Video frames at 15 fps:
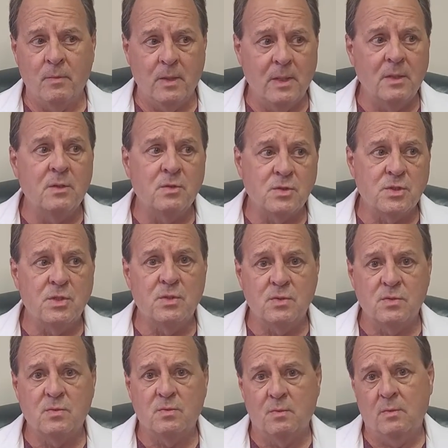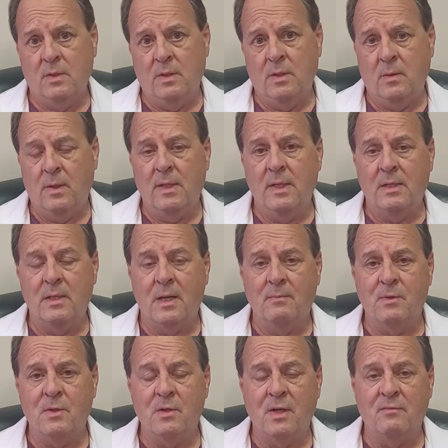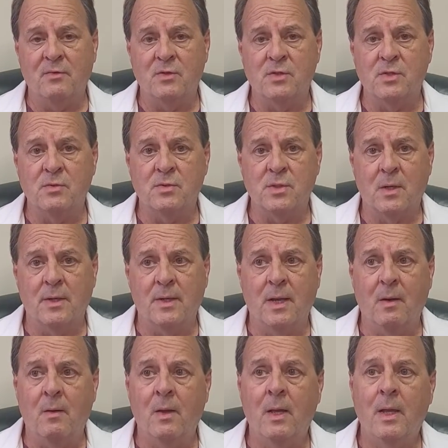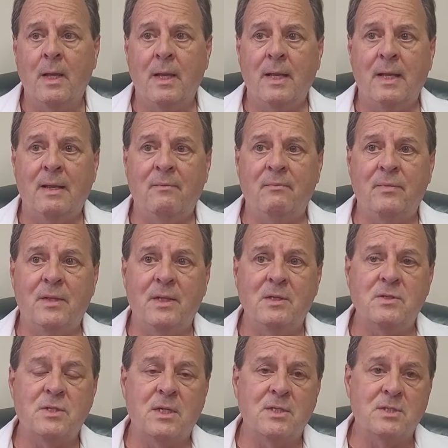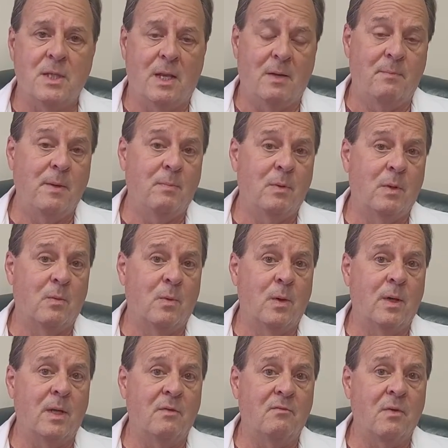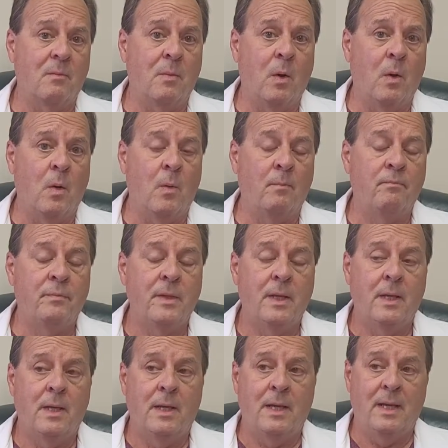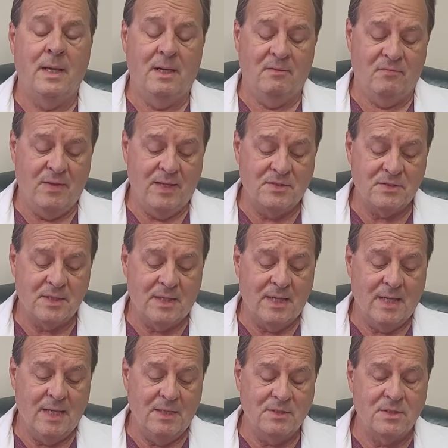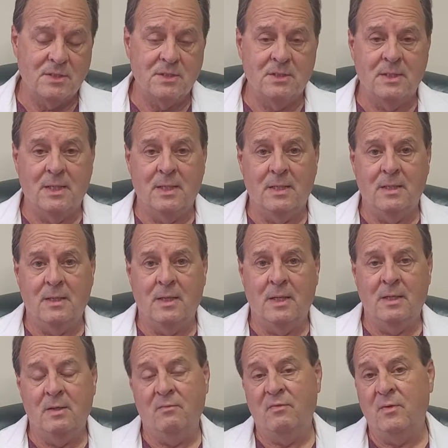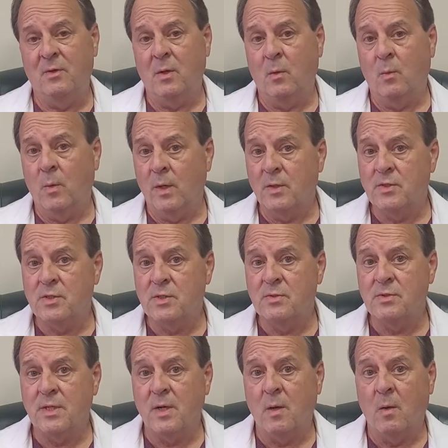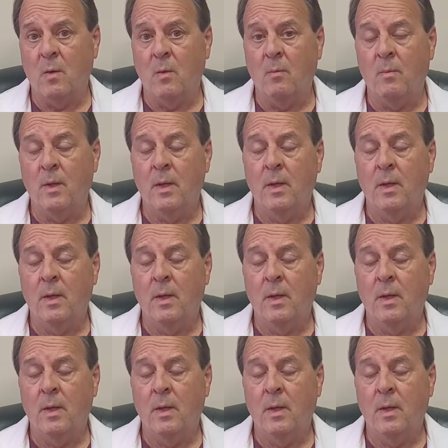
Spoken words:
in your shoes, anytime you have the shoes on. Now, in these days, a lot of people are working from home, and if that's the case, and if you don't wear shoes at home,